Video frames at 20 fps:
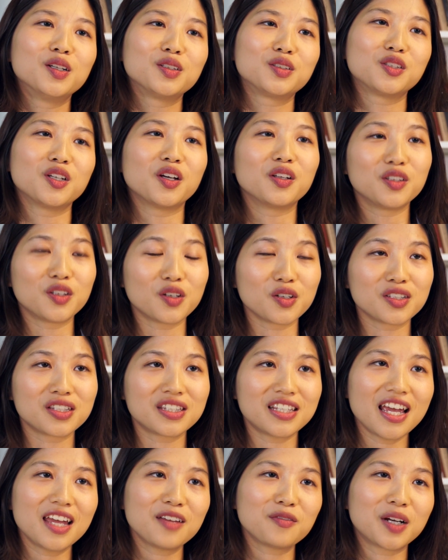to
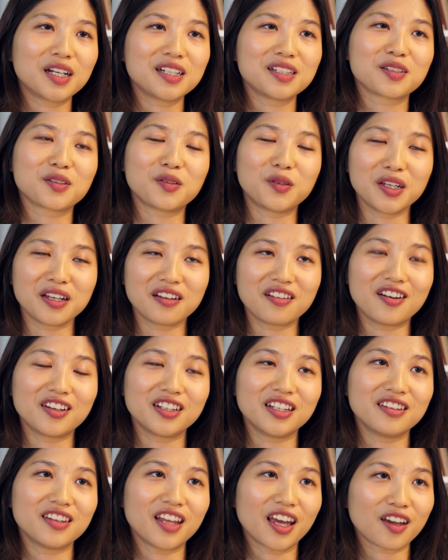understand what is going on
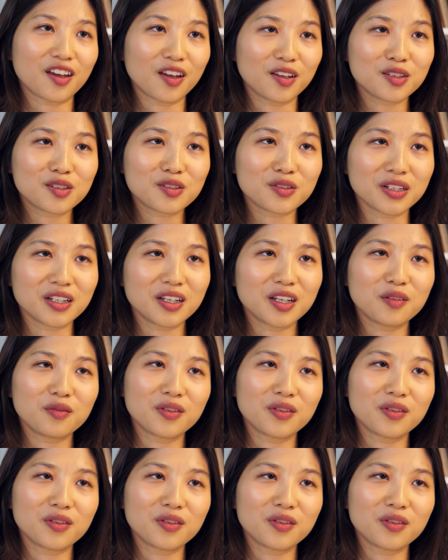in that country